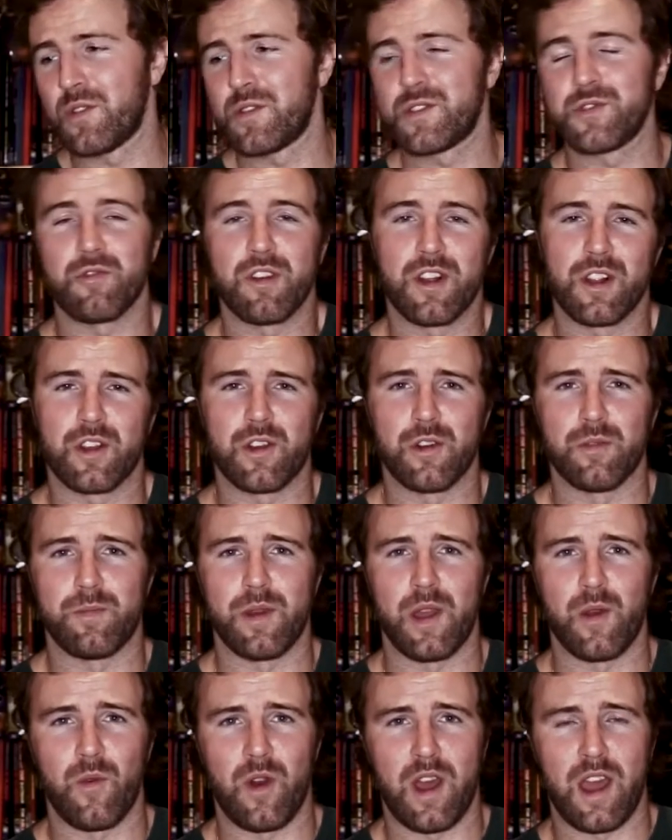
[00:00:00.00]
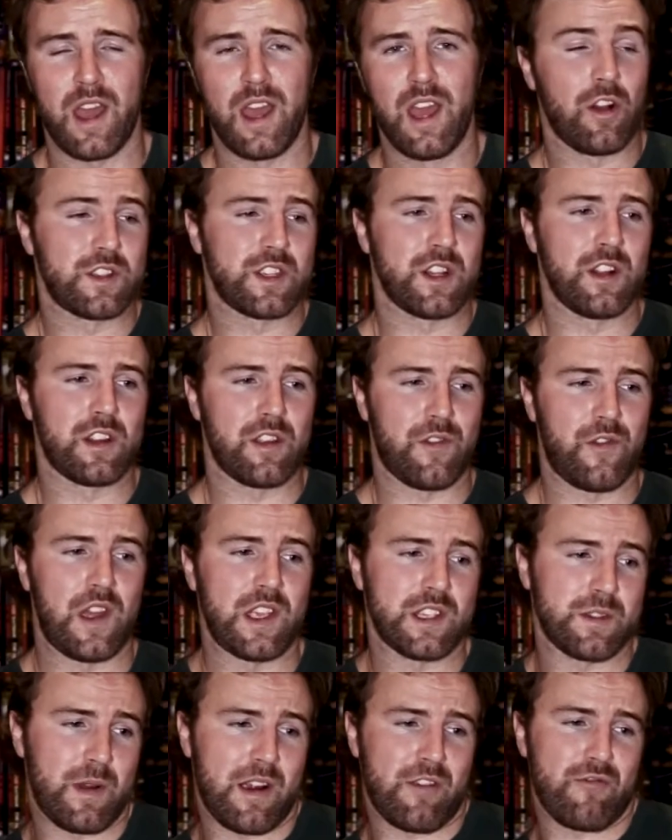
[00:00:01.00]
there's a really good bit where Godzilla
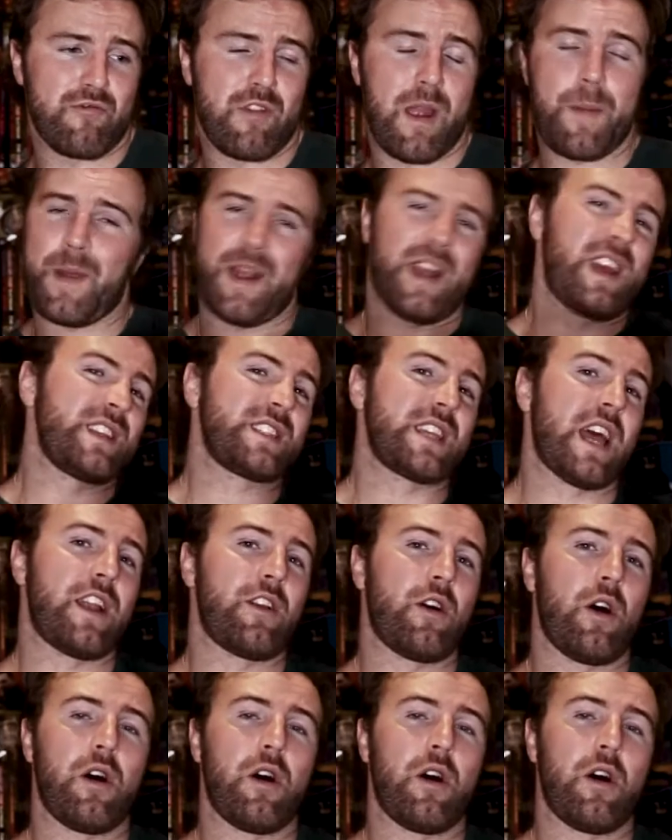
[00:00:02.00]
defeats him by ripping its head